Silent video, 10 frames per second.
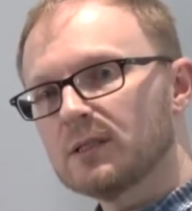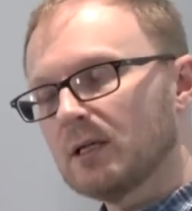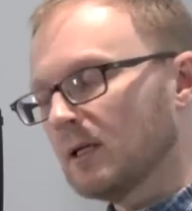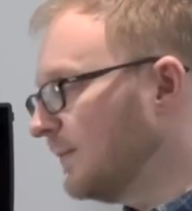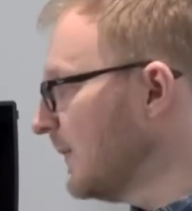
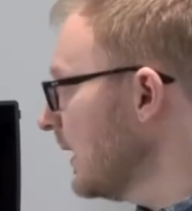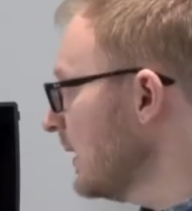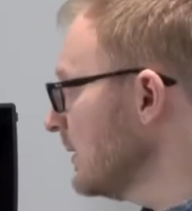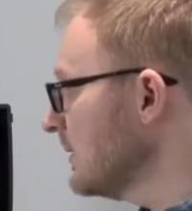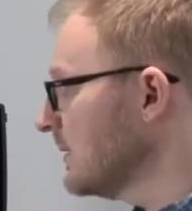
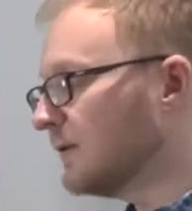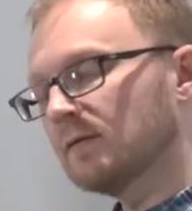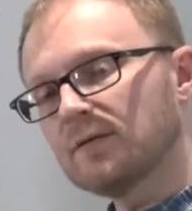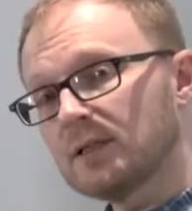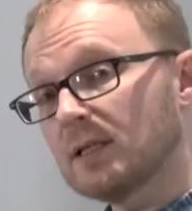and it's
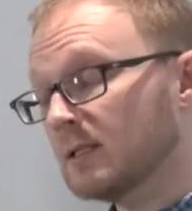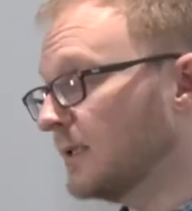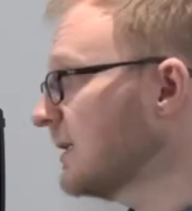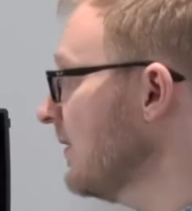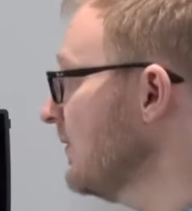
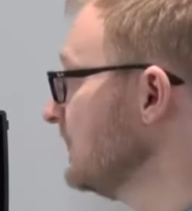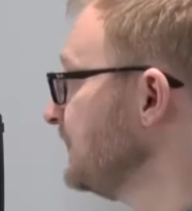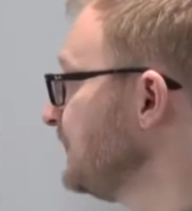fantastic to have it.